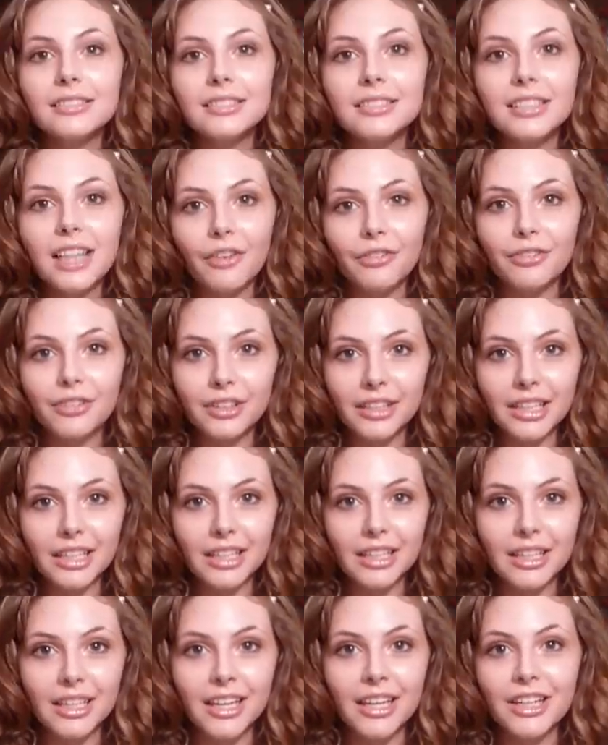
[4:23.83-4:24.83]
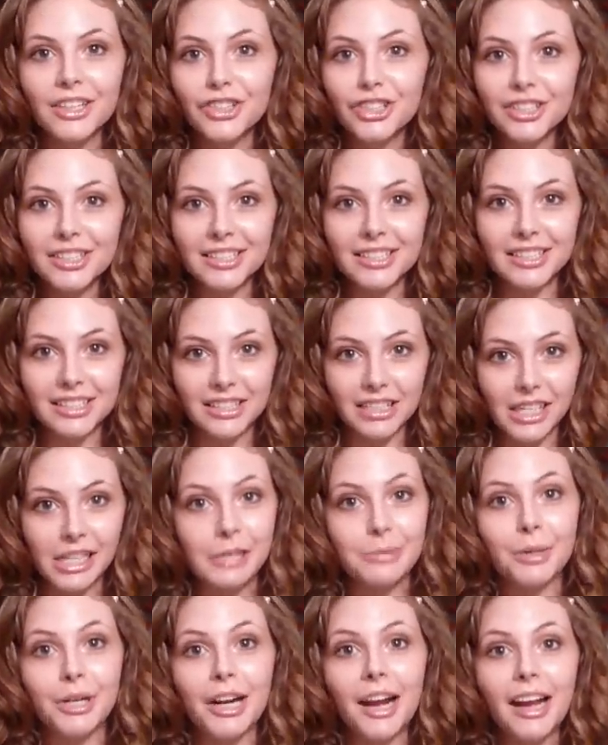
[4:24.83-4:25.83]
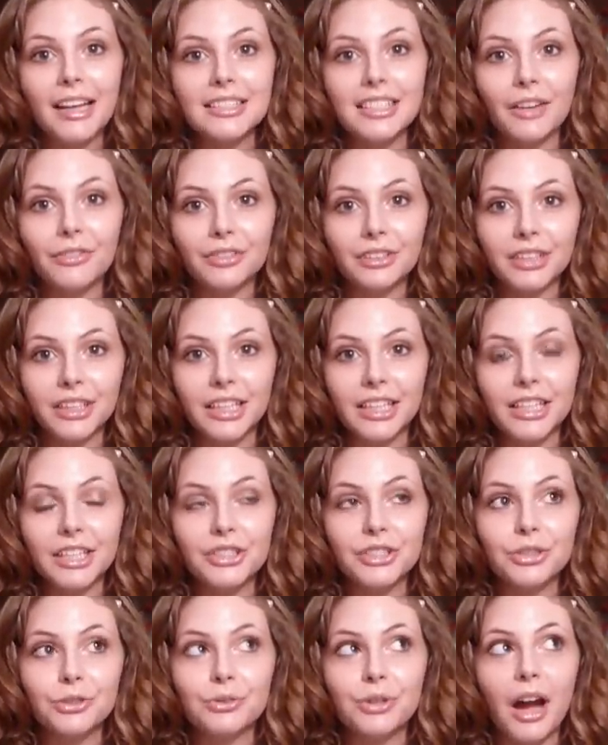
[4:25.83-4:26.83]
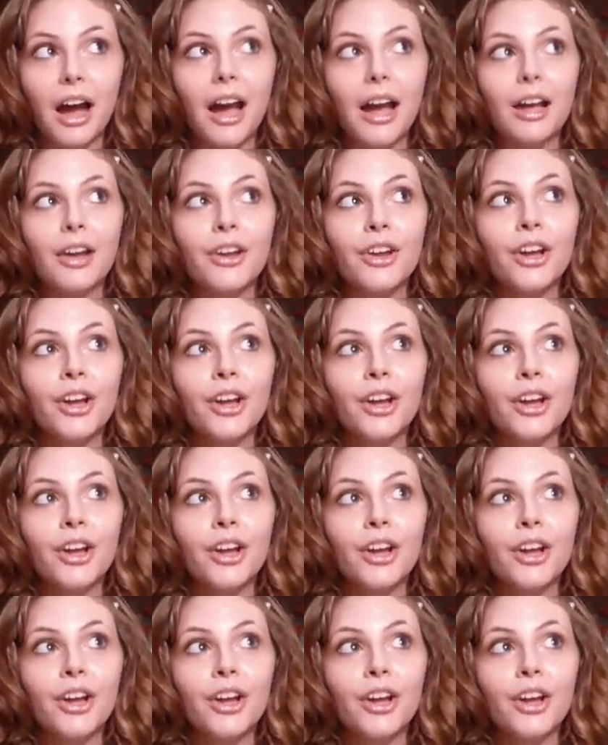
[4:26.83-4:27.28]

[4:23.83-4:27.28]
definitely, just a disclaimer, I definitely do not